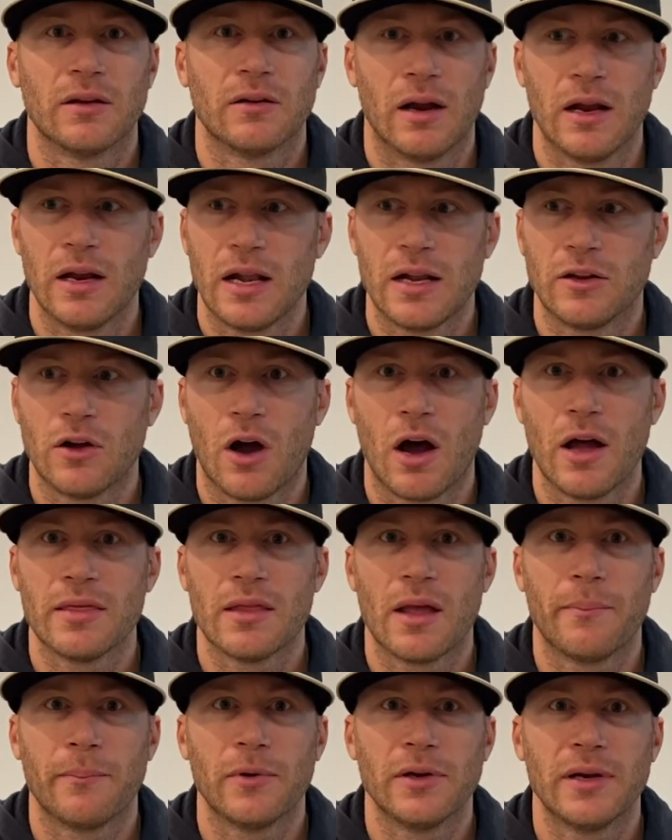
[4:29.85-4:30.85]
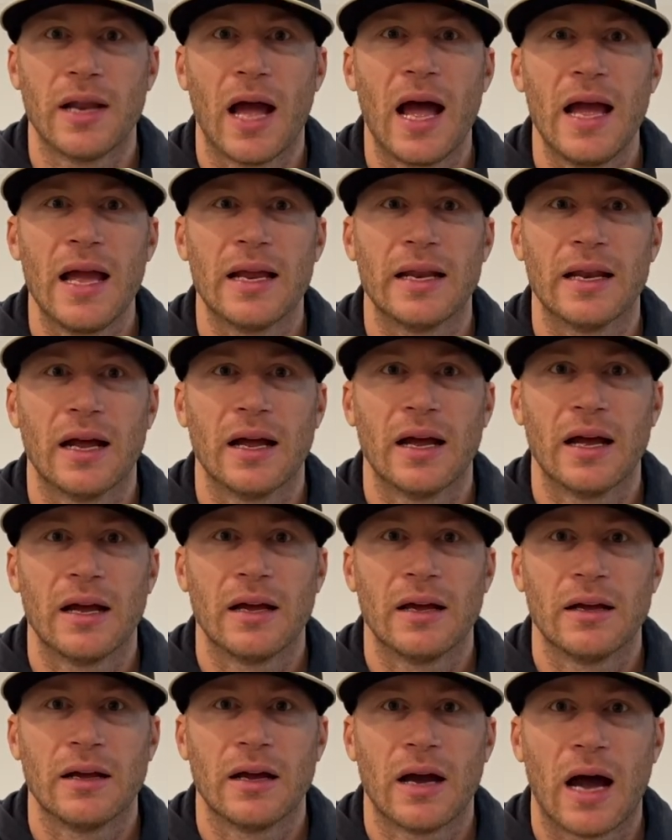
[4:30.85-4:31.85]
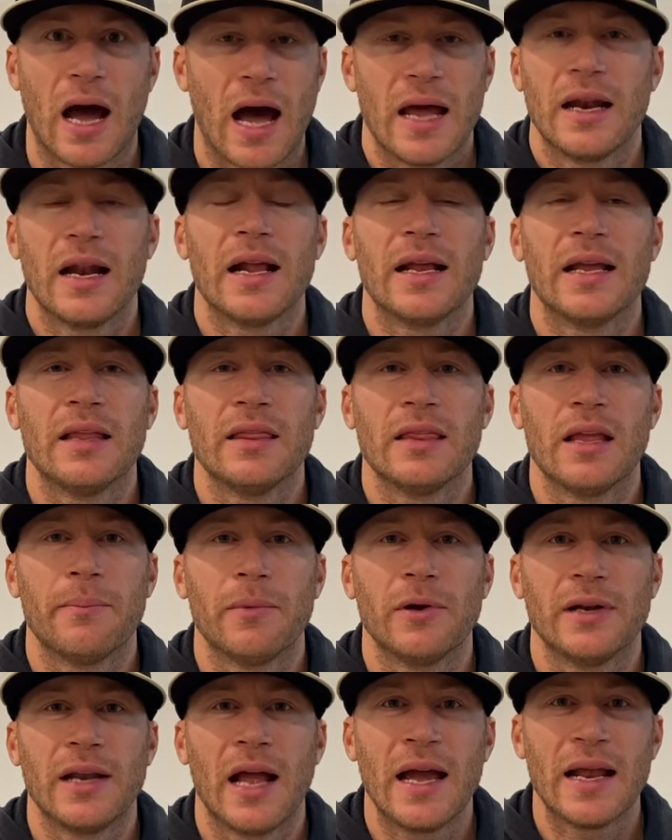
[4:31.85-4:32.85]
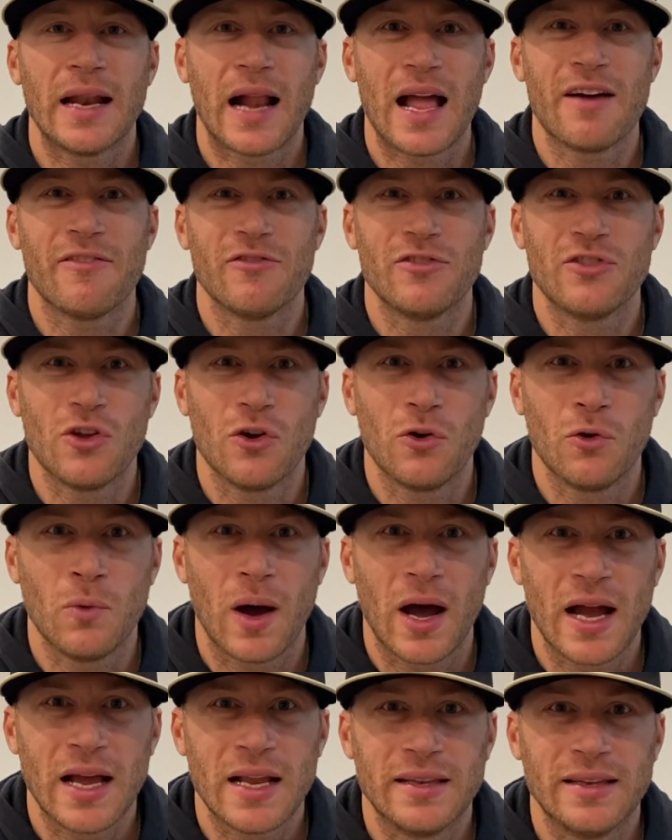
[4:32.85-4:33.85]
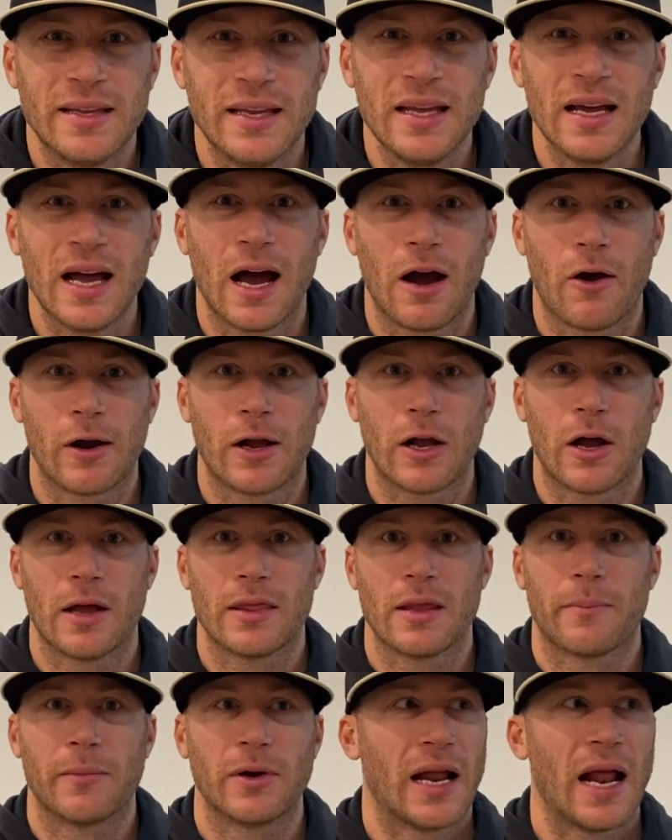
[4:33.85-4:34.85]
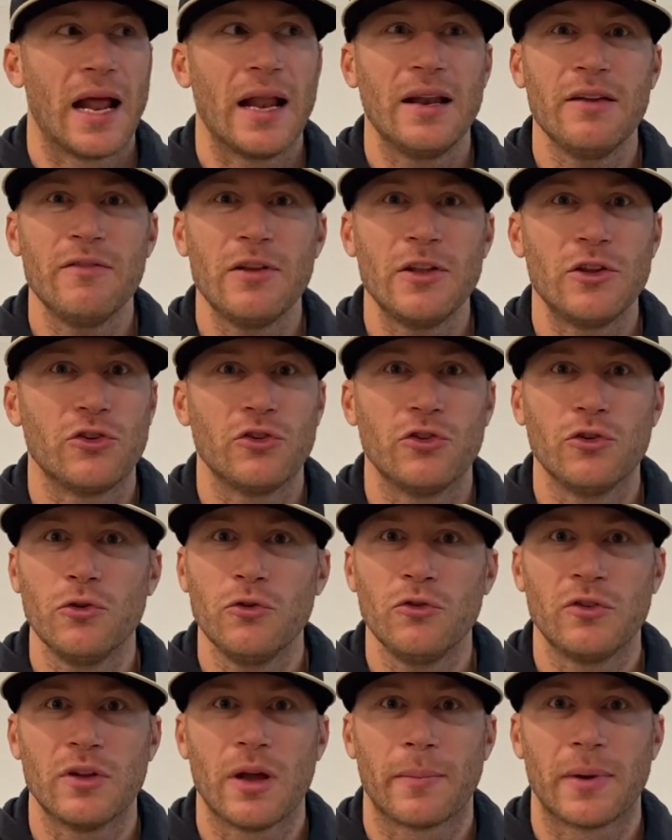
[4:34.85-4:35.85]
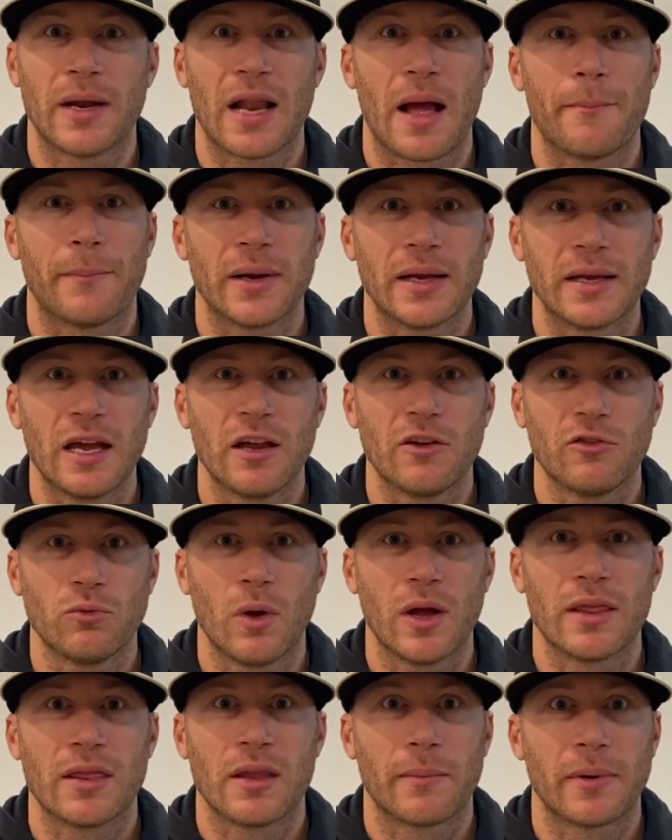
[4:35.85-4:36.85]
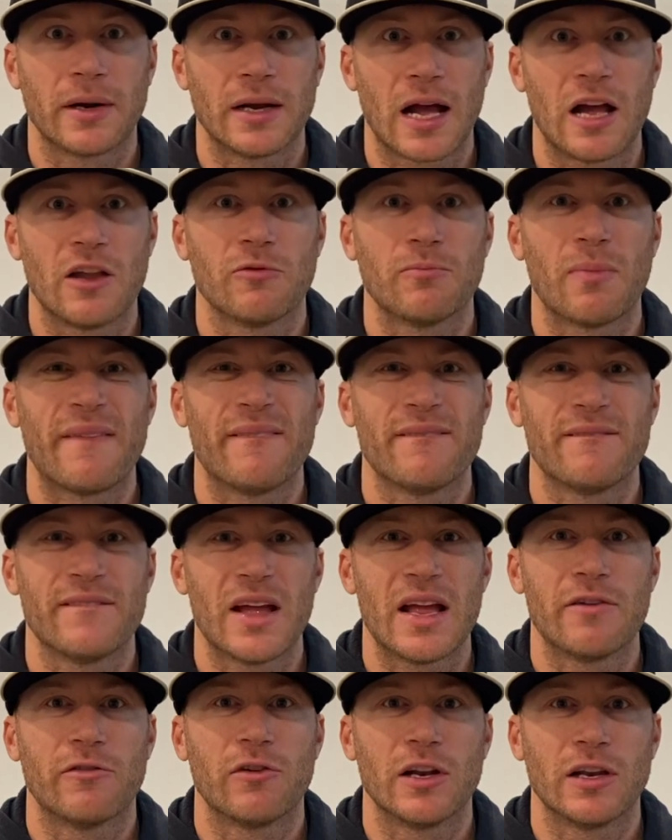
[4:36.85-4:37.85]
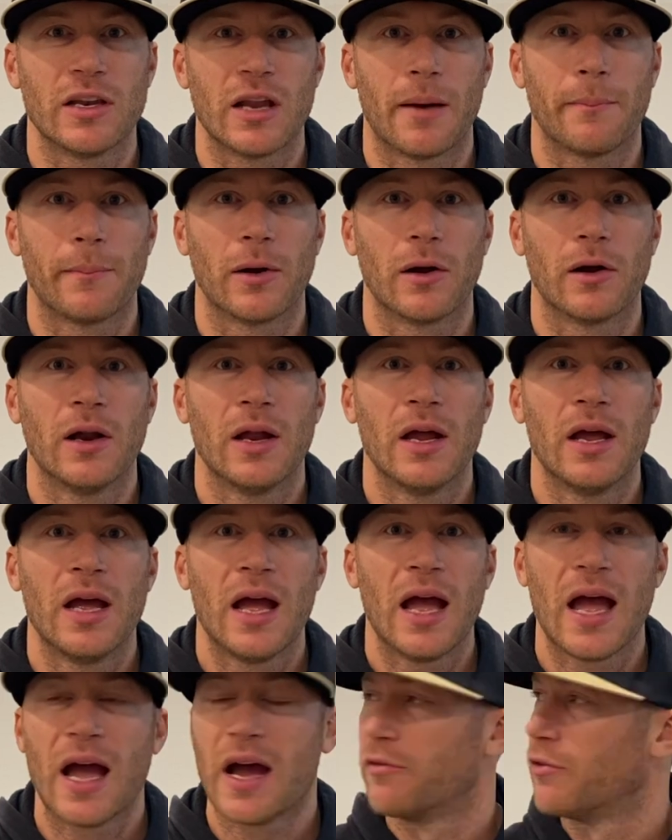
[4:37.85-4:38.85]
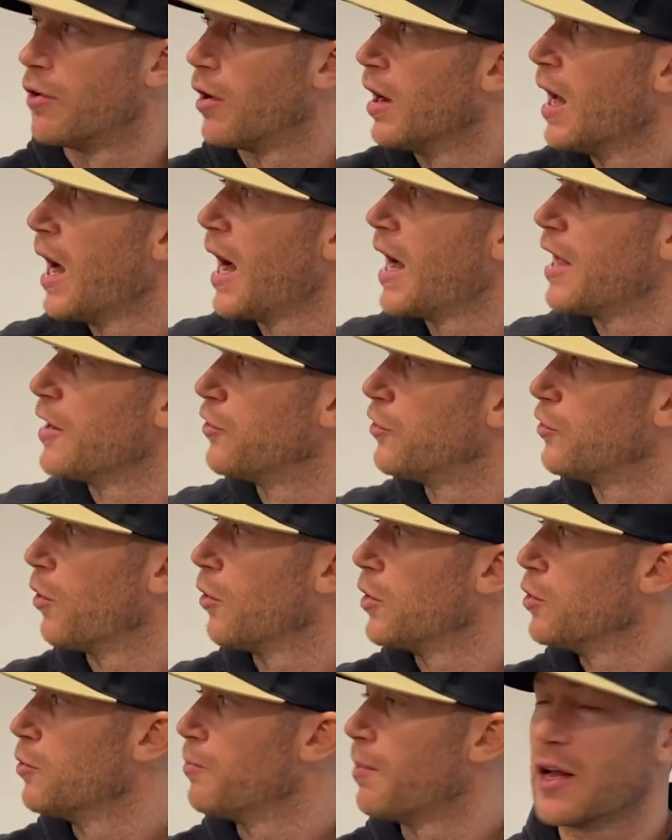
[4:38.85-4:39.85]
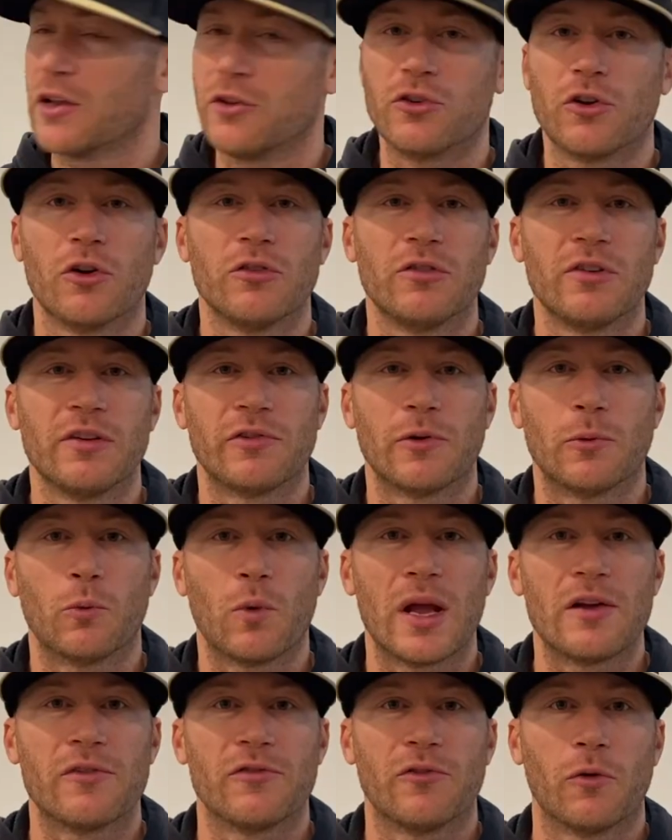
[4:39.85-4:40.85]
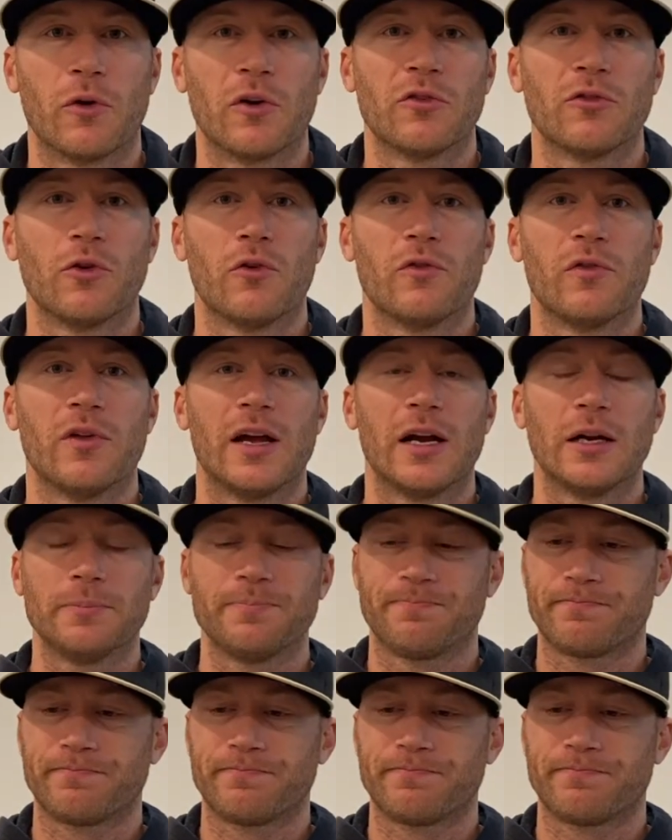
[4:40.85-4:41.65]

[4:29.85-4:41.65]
Right? I got number nine. How did I get number nine? I have no idea how I got number nine. I didn't even choose number nine, but guess what? Number nine is my favorite number ever. I'd show you my jersey from Wake Forest over there.